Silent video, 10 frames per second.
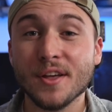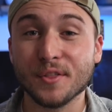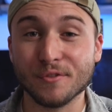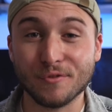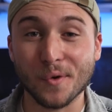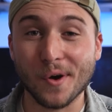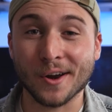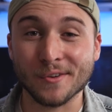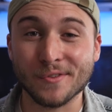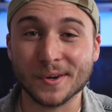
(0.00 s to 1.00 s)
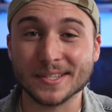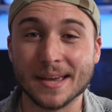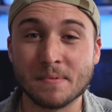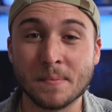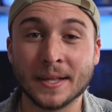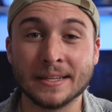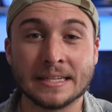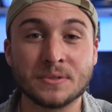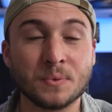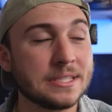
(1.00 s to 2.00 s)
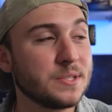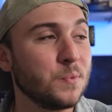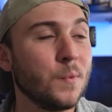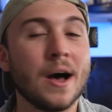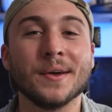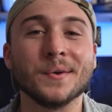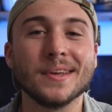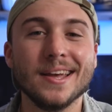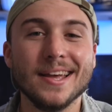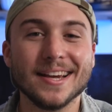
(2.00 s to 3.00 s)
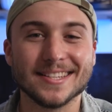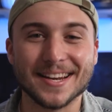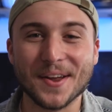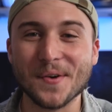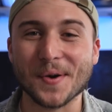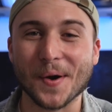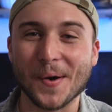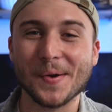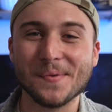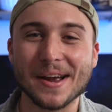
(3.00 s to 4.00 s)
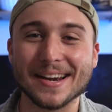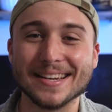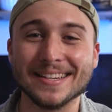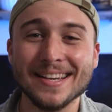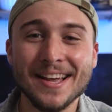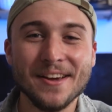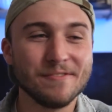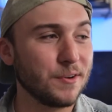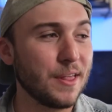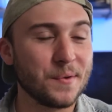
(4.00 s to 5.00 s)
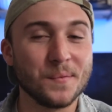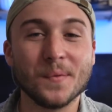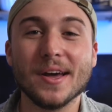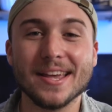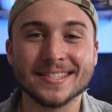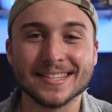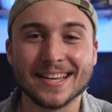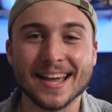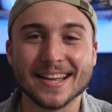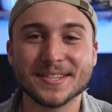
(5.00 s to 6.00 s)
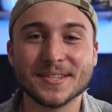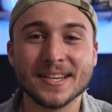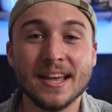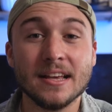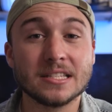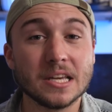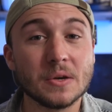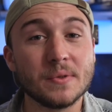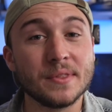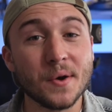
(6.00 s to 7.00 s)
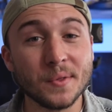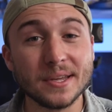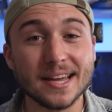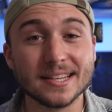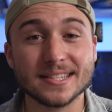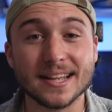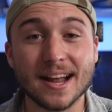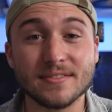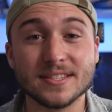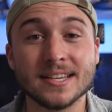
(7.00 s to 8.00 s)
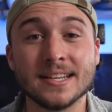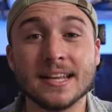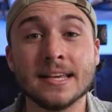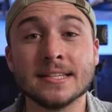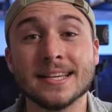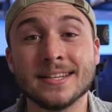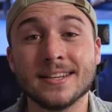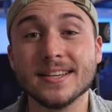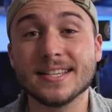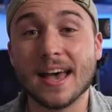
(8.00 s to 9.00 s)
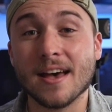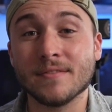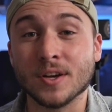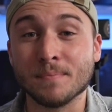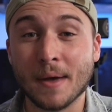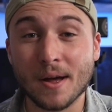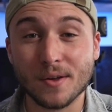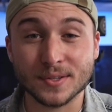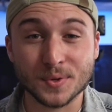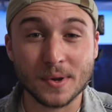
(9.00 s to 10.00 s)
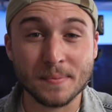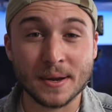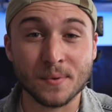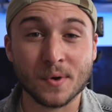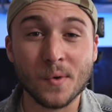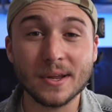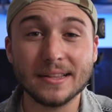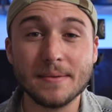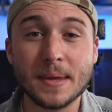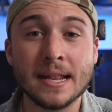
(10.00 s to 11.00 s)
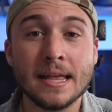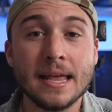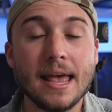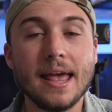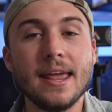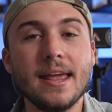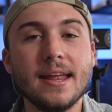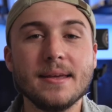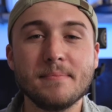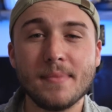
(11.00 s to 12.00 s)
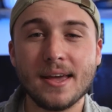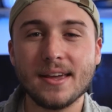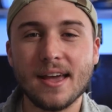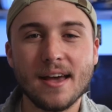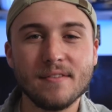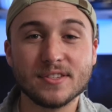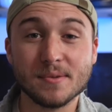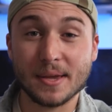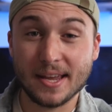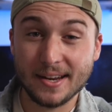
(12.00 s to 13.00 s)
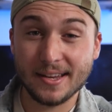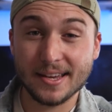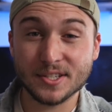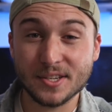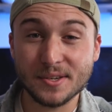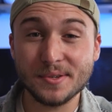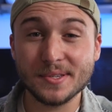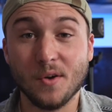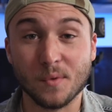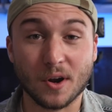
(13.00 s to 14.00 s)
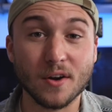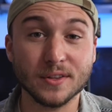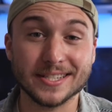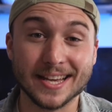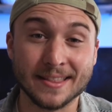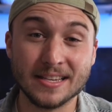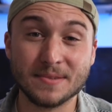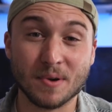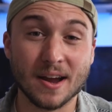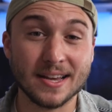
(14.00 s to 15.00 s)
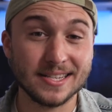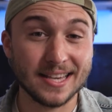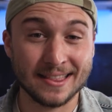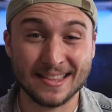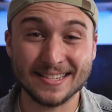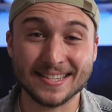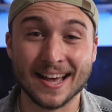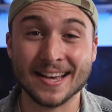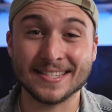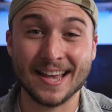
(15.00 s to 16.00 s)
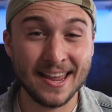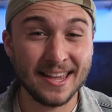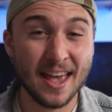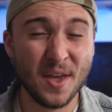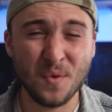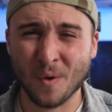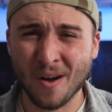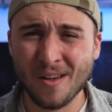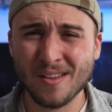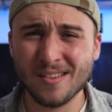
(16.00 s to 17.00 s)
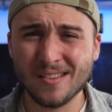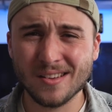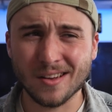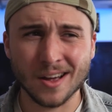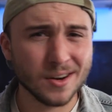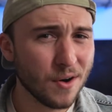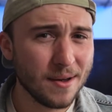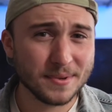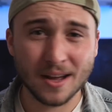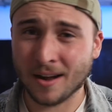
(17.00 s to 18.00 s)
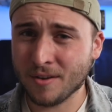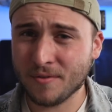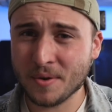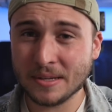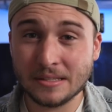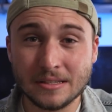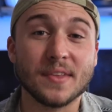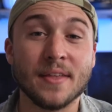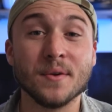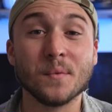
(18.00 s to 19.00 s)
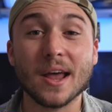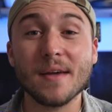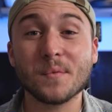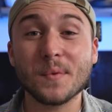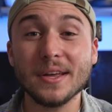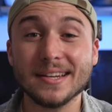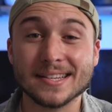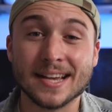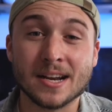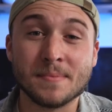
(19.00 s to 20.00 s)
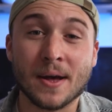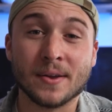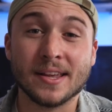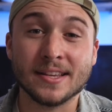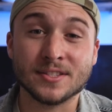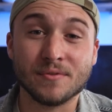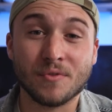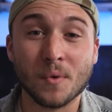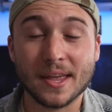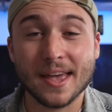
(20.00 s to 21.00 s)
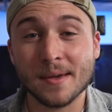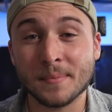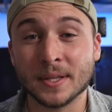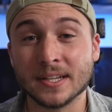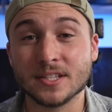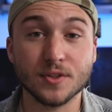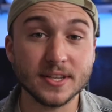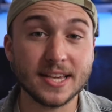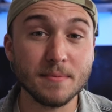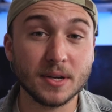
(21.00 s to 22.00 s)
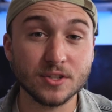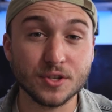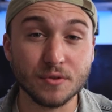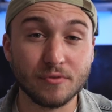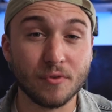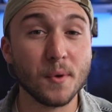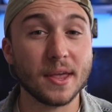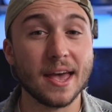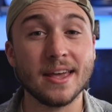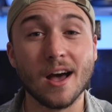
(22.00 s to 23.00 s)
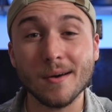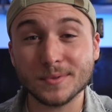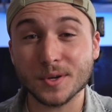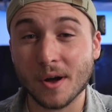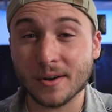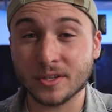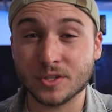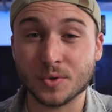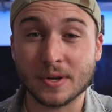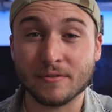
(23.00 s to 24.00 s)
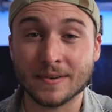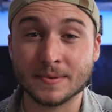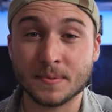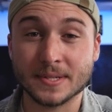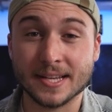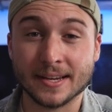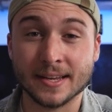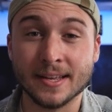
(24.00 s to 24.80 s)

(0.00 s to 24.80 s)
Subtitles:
the full autofocus capabilities, which is wild. Because I know we're all waiting for like, what is the catch? So the only catch that I've seen is it does have about a 20-minute recording limit, and it may have some heating issues. Regardless, at this price, at this size, 8K RAW, uncropped autofocus. And then what I'm really excited about it is the 4K ability. So this camera can shoot 4K up to 120 frames per second.